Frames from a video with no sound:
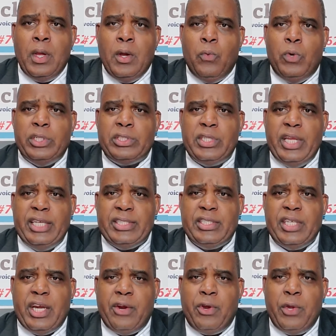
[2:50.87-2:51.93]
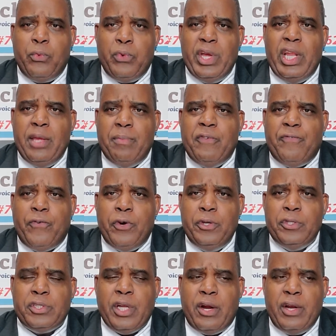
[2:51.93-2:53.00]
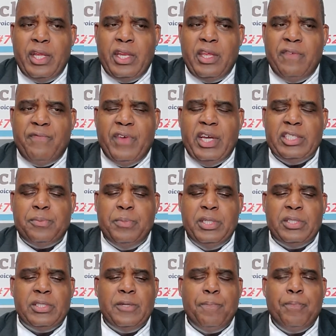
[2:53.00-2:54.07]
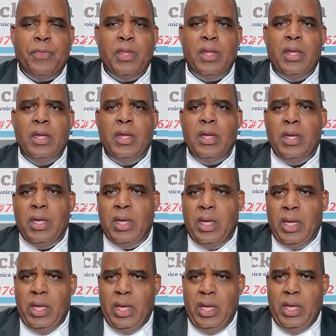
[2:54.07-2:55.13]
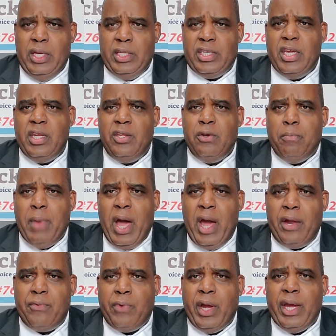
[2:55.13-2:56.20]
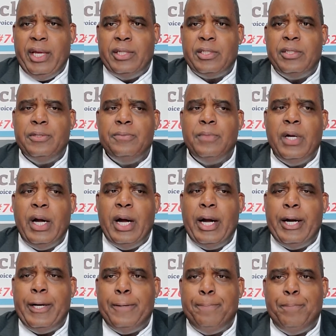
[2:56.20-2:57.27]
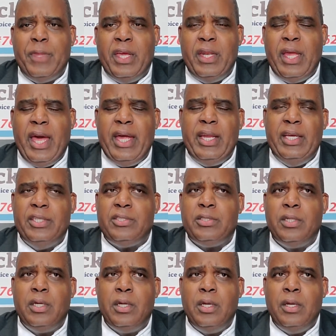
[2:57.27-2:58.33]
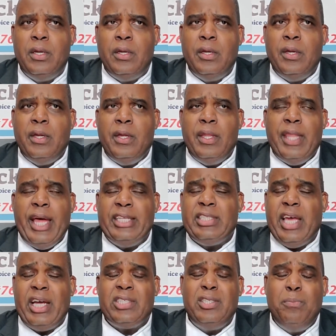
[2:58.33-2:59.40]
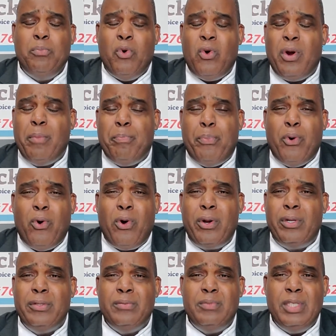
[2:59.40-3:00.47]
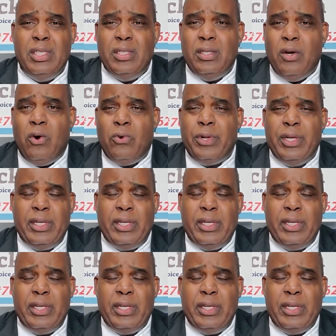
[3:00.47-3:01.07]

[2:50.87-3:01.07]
what's necessary really before you start any investments is getting your mind right. And that's actually more important than holding